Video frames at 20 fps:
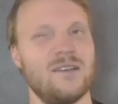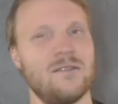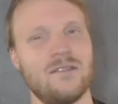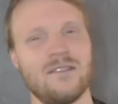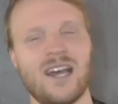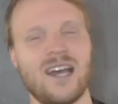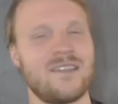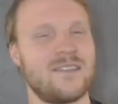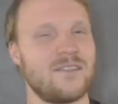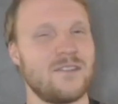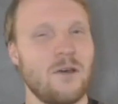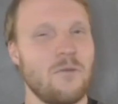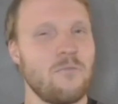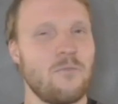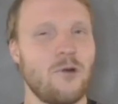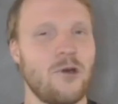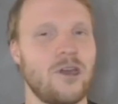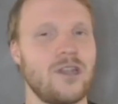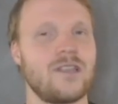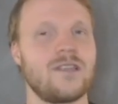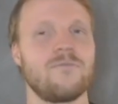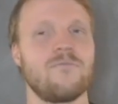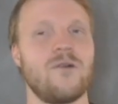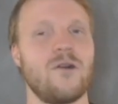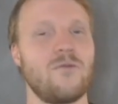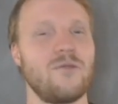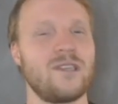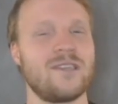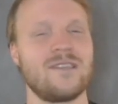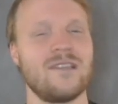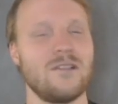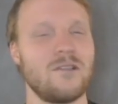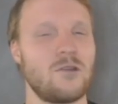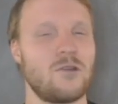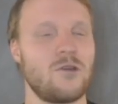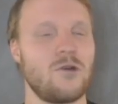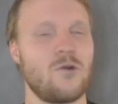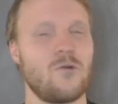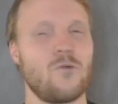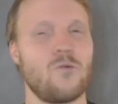at some point, but we still don't
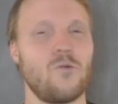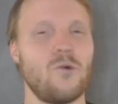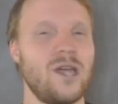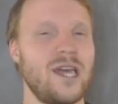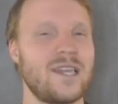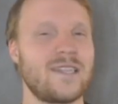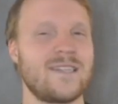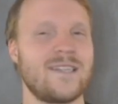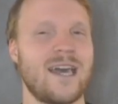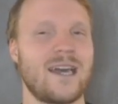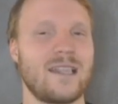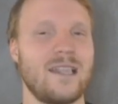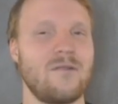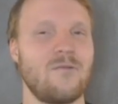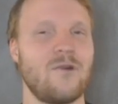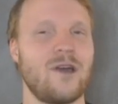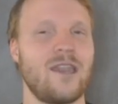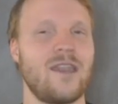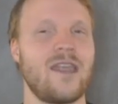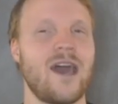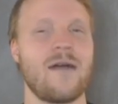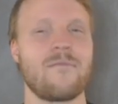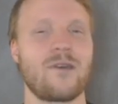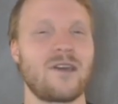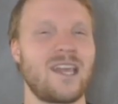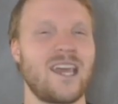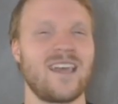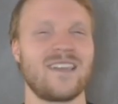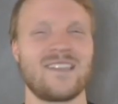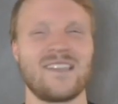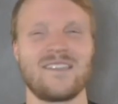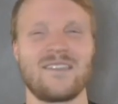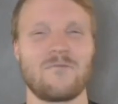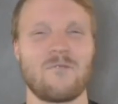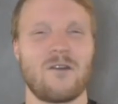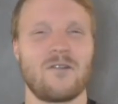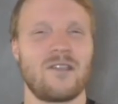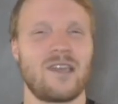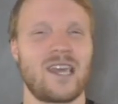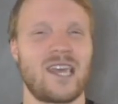know exactly when. I'm going to guess it's
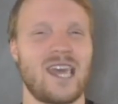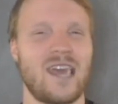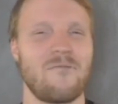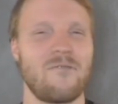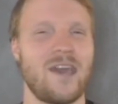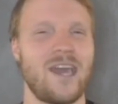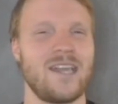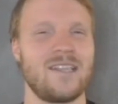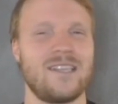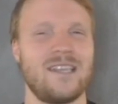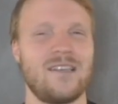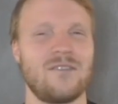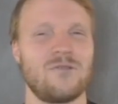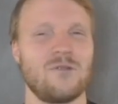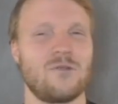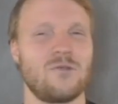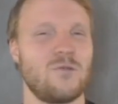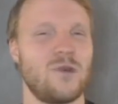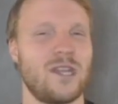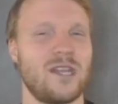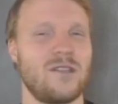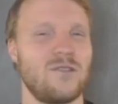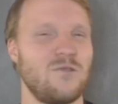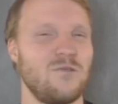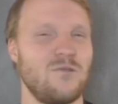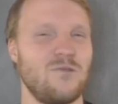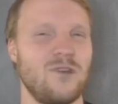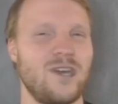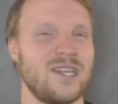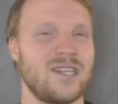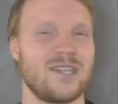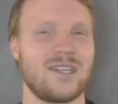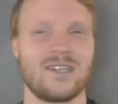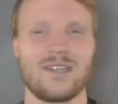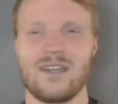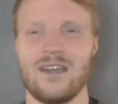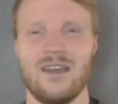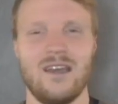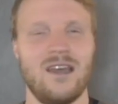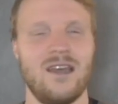around like game 18 to
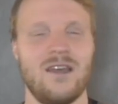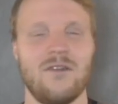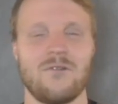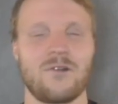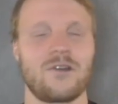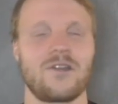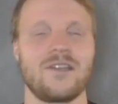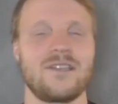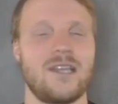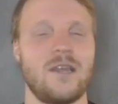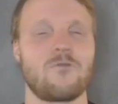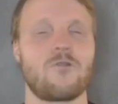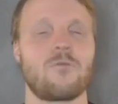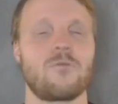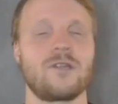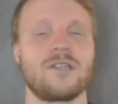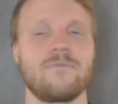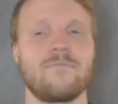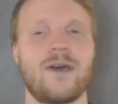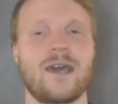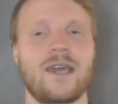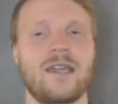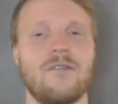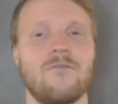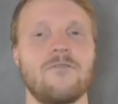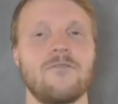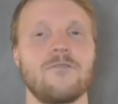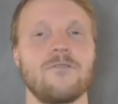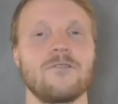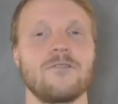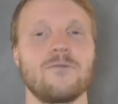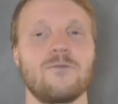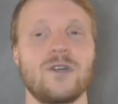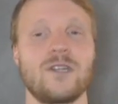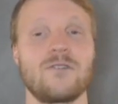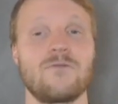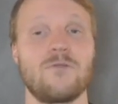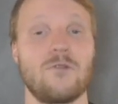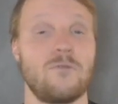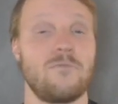22-ish. We're going to see Robertson back in the fold,
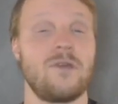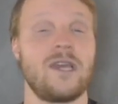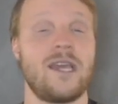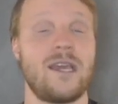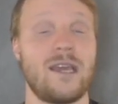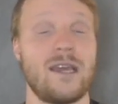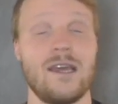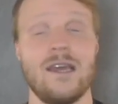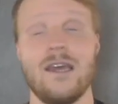which would be